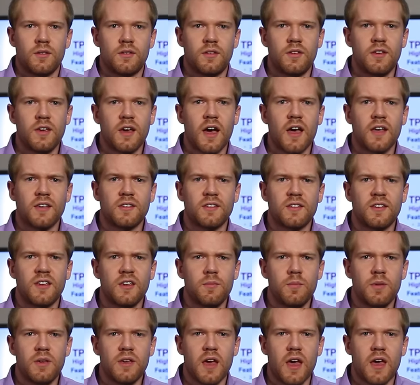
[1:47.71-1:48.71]
TI's
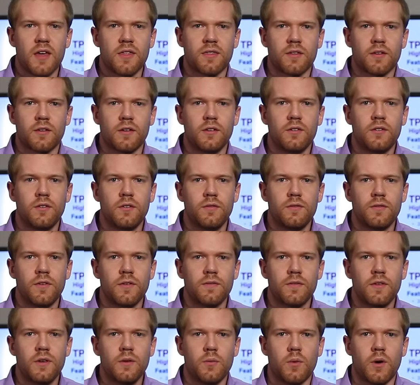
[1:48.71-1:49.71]

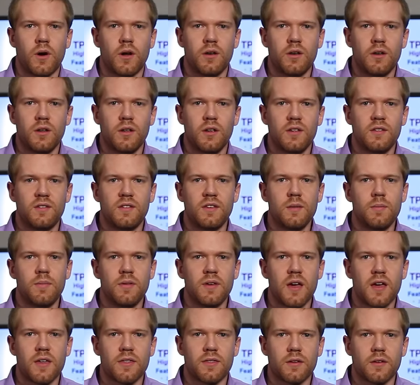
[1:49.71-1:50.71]
TPA3251 and
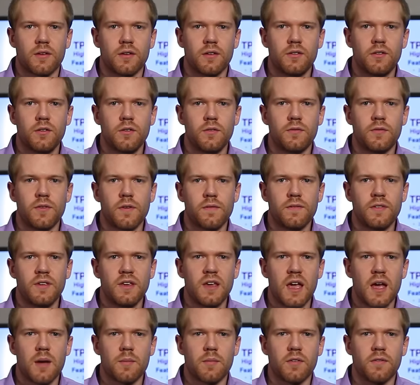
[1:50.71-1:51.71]

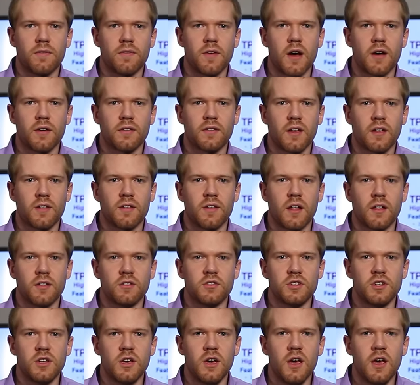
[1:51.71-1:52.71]
TPA3250 amplifier
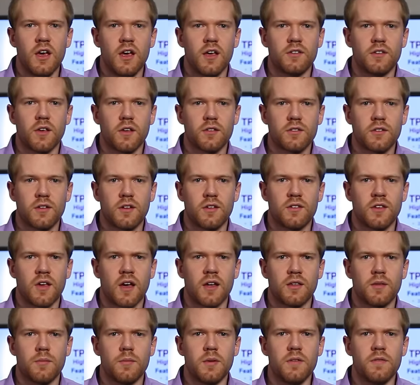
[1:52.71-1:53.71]
technology is also
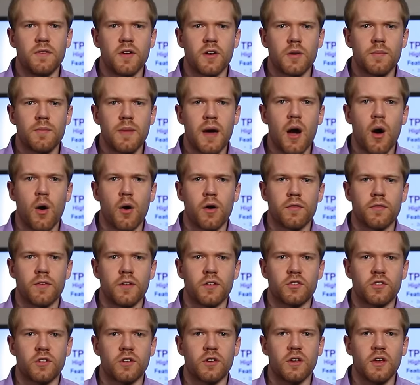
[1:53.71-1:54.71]
designed to be very power
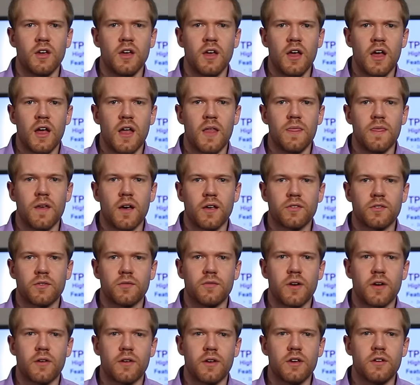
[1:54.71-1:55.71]
efficient and thus
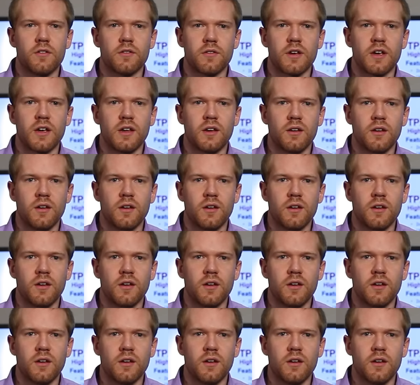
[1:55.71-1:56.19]
very green.